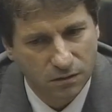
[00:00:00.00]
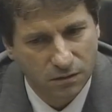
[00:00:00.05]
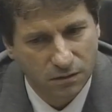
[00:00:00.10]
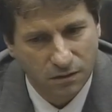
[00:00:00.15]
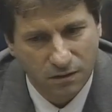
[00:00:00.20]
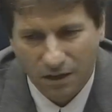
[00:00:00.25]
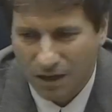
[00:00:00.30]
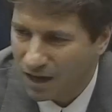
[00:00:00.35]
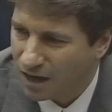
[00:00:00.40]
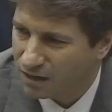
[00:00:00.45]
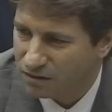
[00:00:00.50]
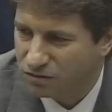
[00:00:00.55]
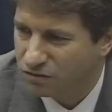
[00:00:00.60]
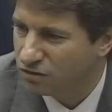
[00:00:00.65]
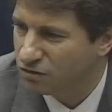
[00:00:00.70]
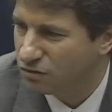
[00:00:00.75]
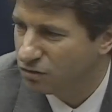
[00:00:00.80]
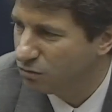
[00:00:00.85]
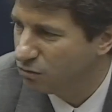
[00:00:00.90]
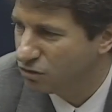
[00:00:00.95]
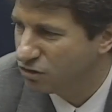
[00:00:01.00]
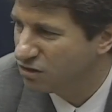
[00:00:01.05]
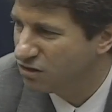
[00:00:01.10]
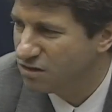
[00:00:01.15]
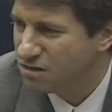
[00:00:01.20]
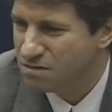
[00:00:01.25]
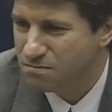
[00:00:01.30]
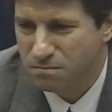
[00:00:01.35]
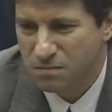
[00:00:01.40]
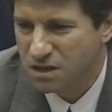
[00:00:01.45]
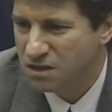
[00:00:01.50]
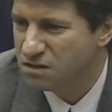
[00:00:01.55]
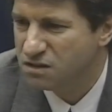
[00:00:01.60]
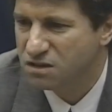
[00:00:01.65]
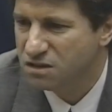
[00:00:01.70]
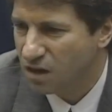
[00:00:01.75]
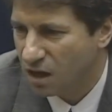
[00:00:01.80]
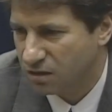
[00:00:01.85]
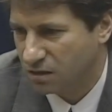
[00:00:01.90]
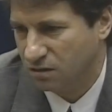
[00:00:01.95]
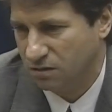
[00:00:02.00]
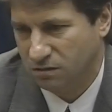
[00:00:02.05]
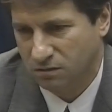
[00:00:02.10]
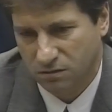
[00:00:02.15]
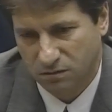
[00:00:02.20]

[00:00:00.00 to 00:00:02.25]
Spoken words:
The Constitution means nothing.